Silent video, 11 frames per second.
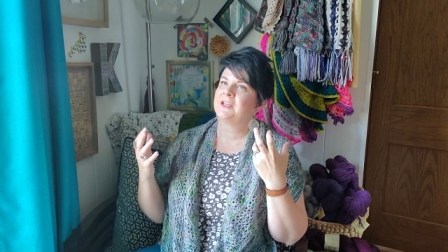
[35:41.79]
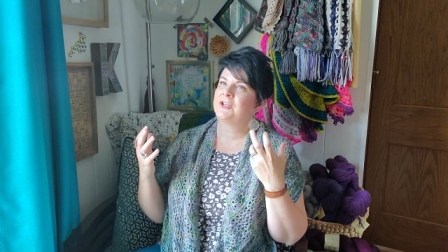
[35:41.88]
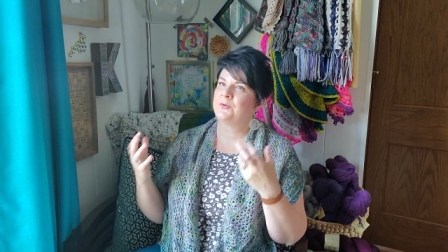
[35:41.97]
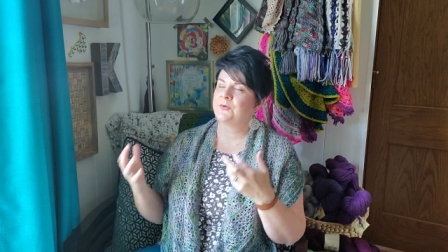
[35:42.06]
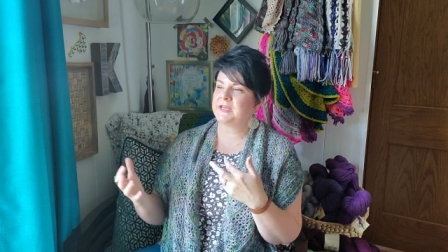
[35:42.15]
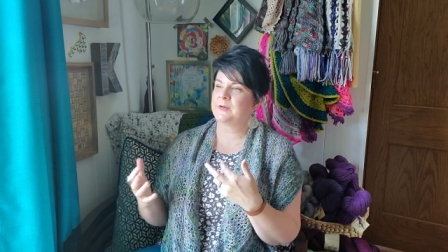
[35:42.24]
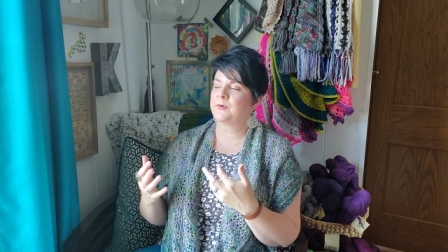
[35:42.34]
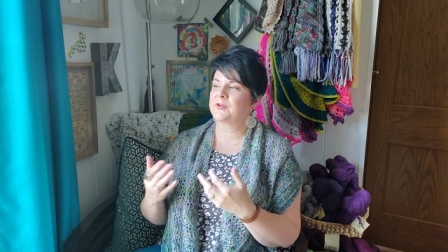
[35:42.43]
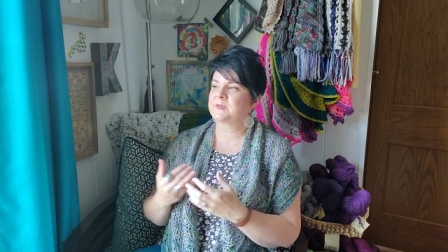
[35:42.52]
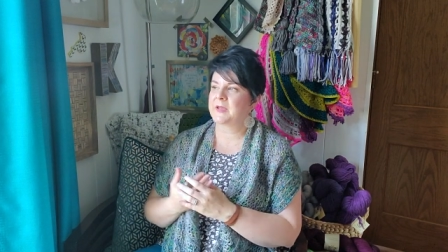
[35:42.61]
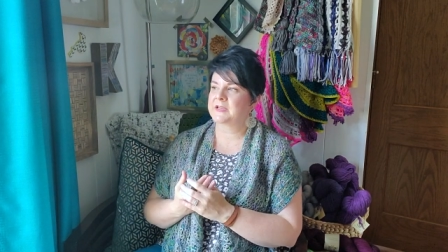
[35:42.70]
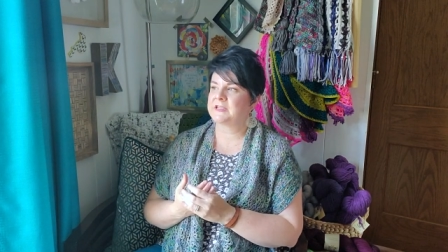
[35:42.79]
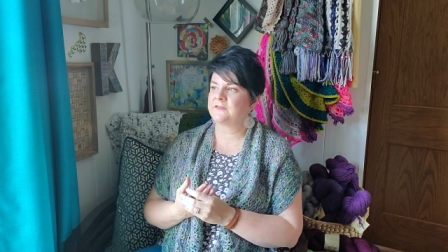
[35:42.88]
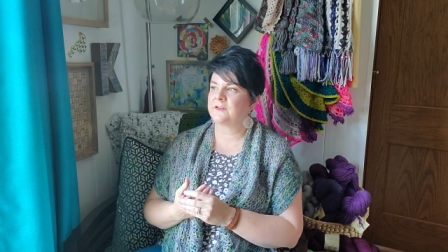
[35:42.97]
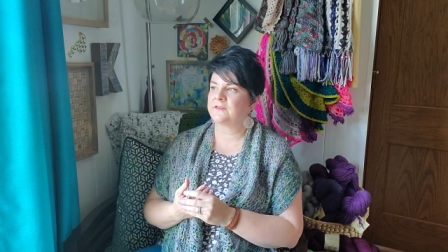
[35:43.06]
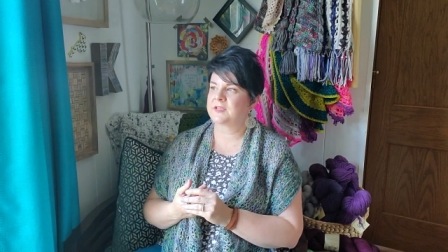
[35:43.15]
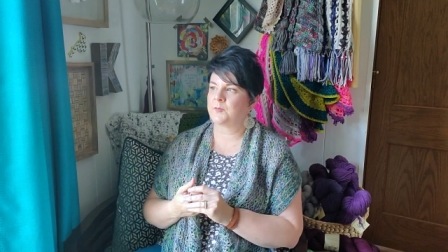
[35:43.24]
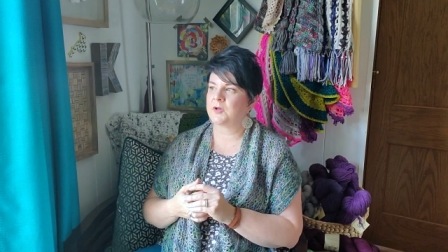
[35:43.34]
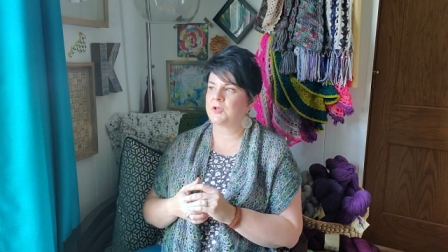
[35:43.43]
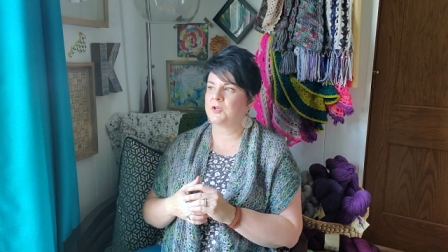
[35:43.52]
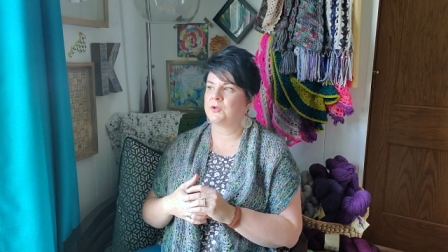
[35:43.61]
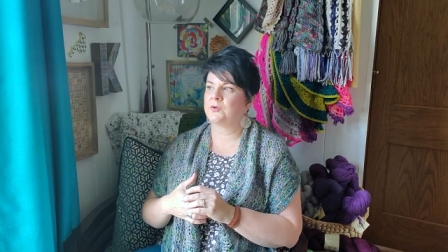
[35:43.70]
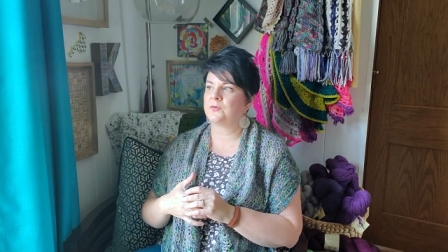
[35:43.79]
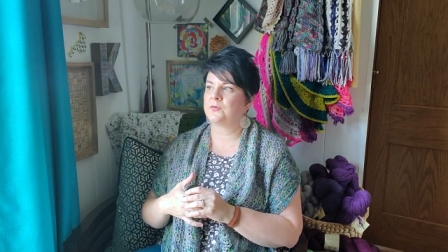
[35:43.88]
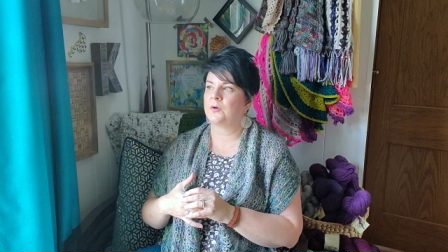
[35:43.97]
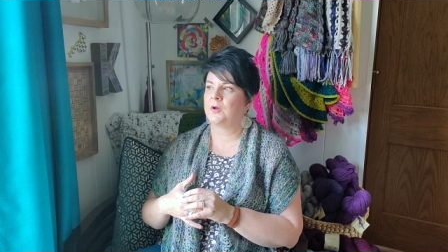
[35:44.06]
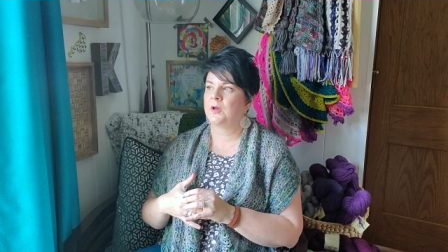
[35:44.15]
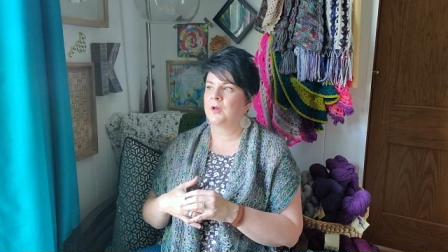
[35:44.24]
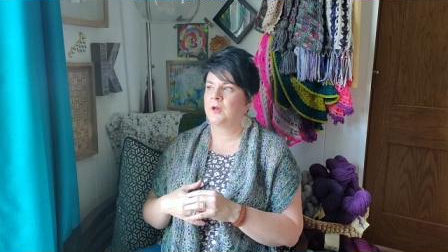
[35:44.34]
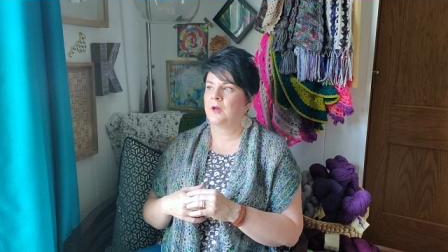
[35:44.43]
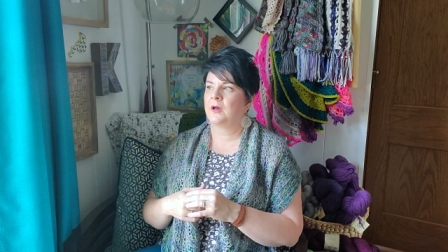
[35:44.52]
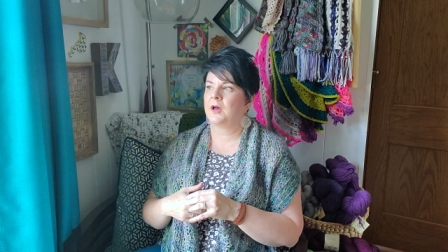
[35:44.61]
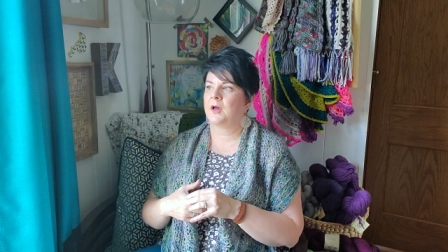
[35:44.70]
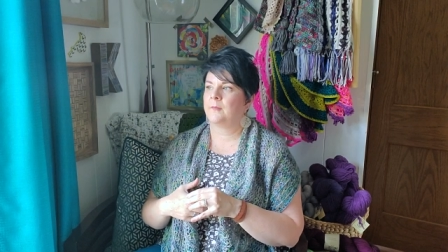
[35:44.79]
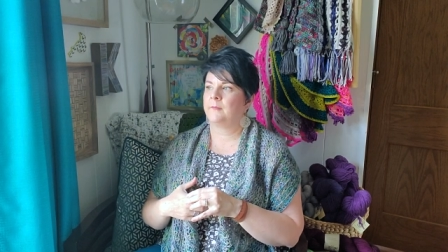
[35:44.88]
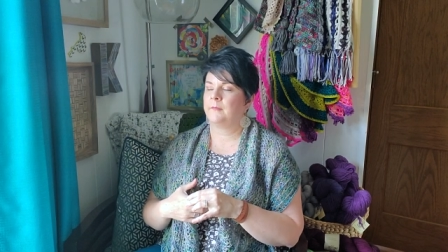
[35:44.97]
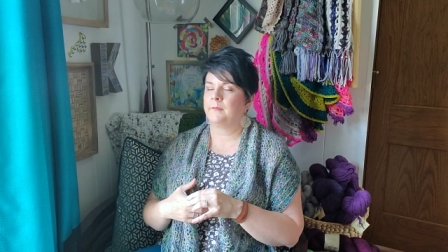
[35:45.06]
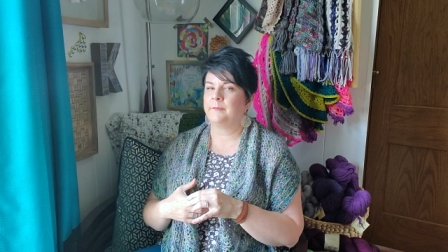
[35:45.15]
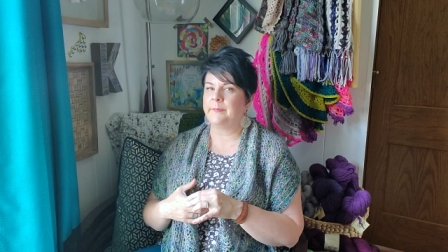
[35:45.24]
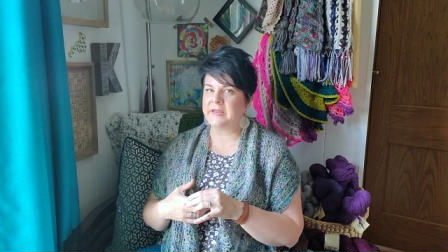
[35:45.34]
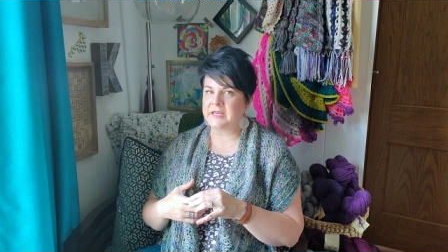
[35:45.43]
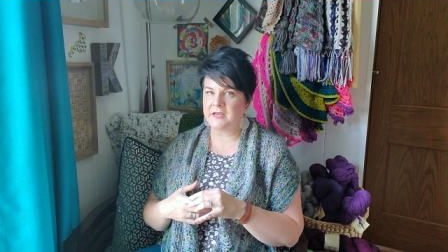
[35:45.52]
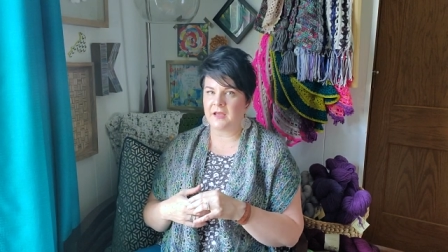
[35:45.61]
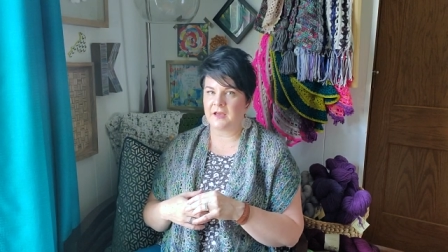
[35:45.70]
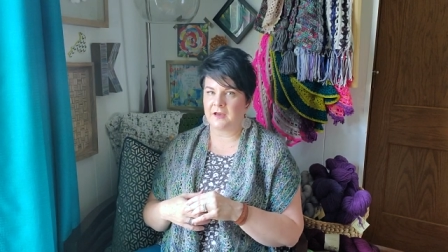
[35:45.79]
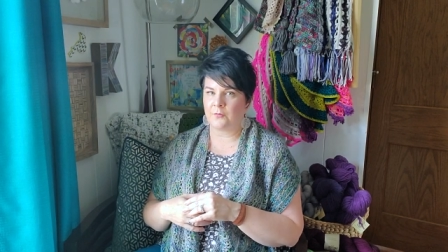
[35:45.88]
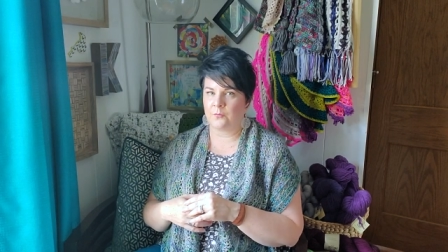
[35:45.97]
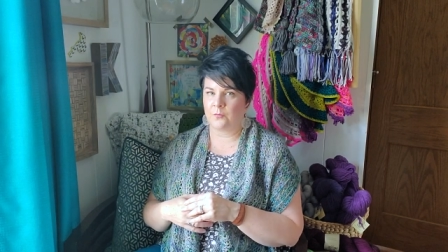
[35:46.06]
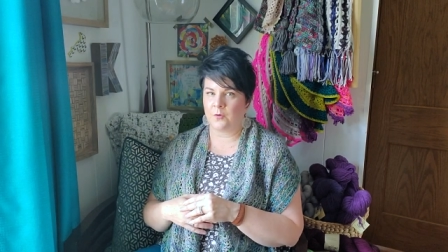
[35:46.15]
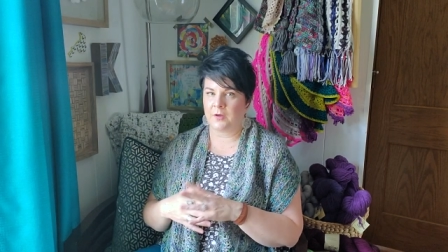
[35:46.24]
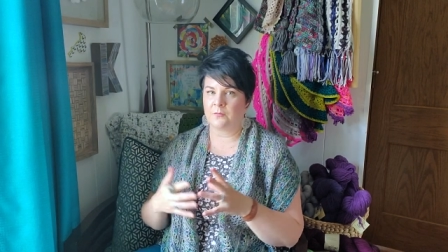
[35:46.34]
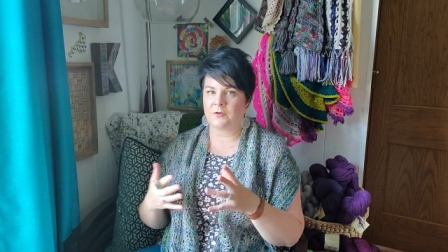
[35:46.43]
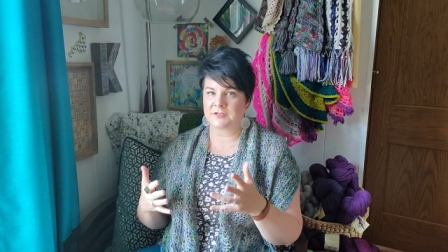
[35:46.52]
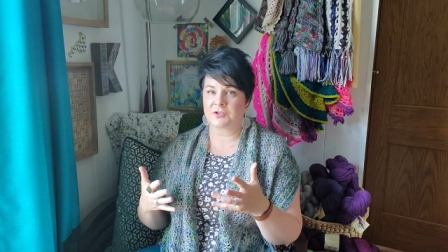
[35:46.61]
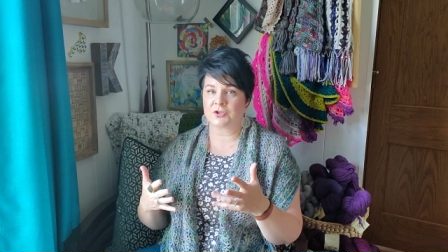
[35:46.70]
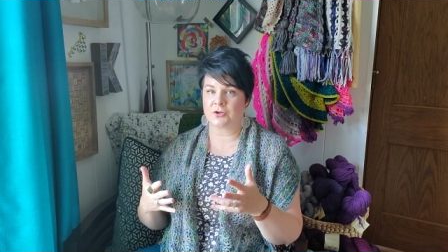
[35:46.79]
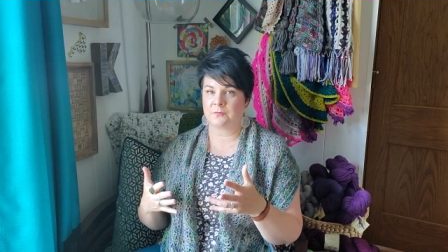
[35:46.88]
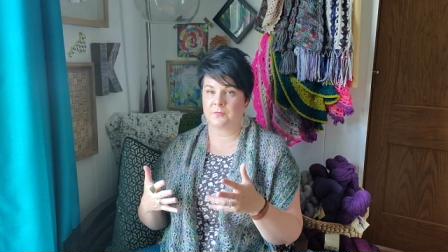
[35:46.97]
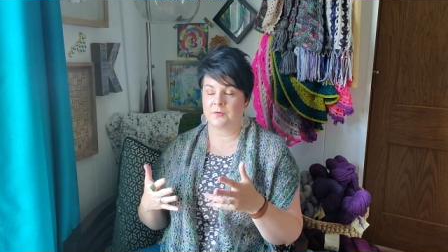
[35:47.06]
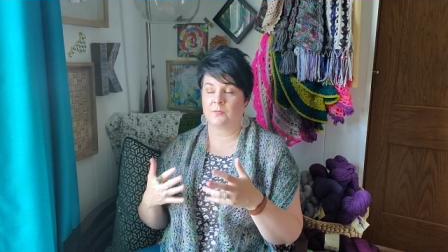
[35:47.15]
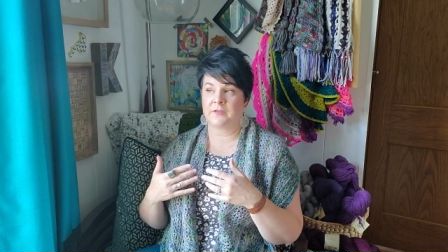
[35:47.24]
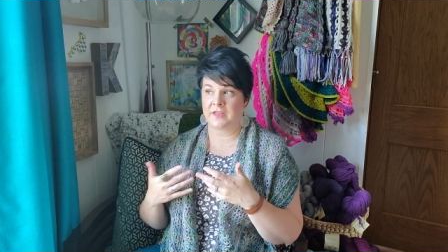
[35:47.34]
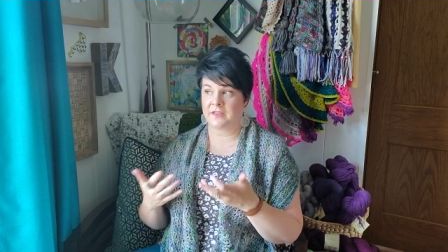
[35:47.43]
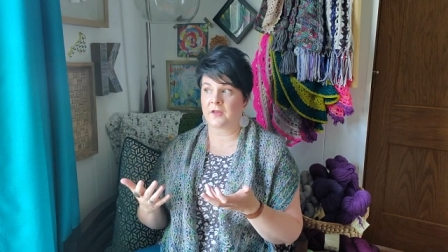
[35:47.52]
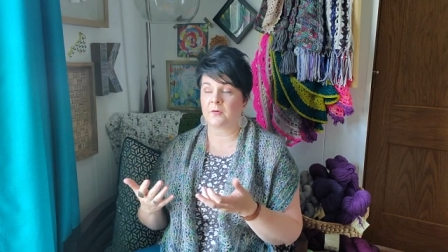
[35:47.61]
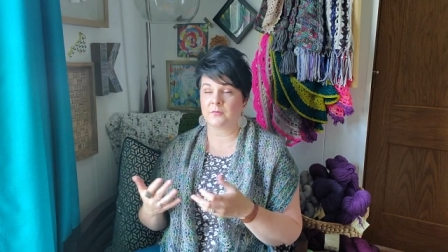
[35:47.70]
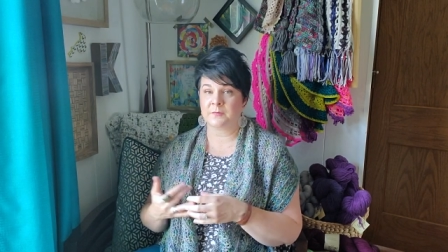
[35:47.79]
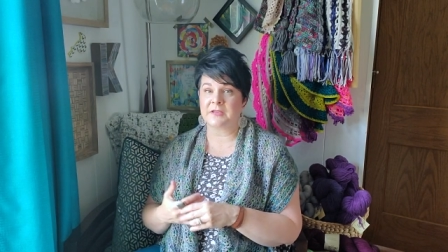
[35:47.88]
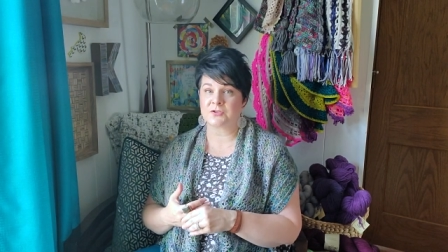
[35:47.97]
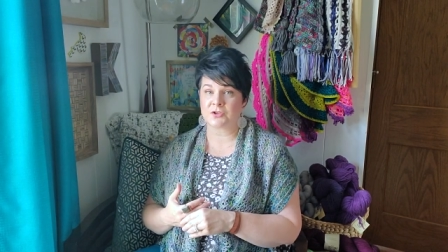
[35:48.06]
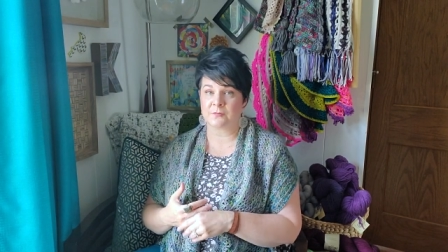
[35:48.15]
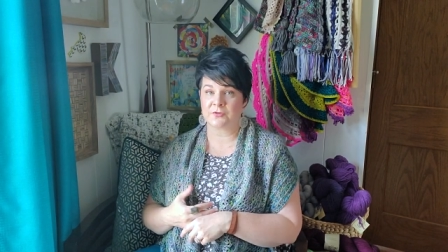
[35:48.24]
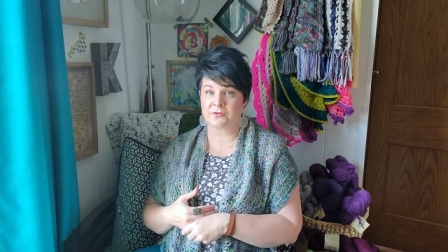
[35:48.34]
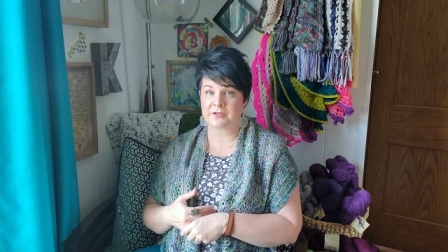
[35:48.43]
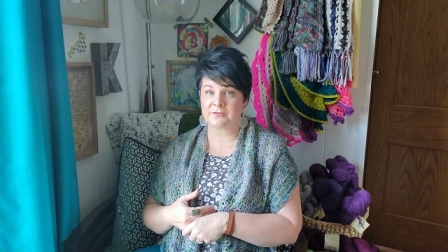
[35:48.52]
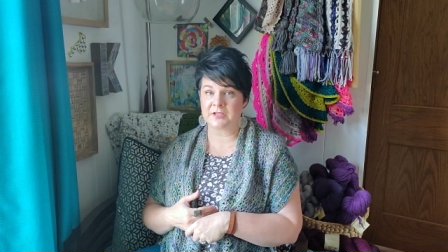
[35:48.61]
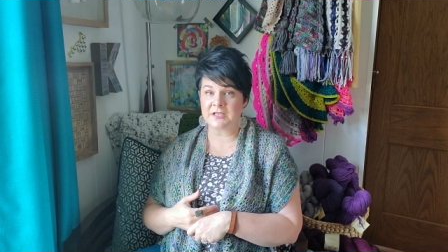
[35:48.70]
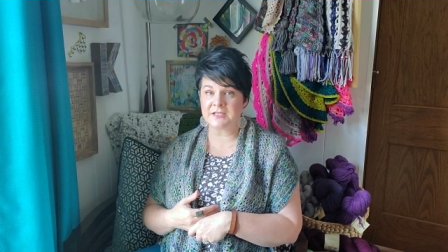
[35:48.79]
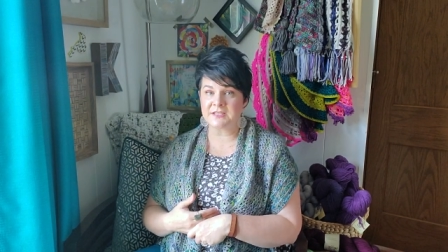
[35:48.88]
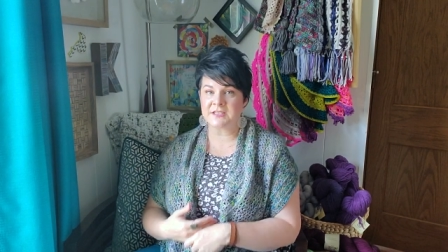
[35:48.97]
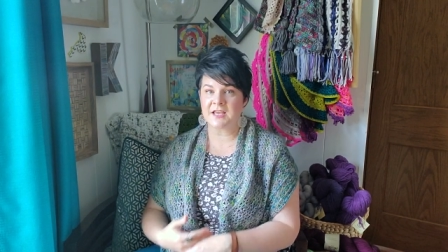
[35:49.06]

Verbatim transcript: unique perspective of someone who um, beat what was a term what they thought would be a terminal illness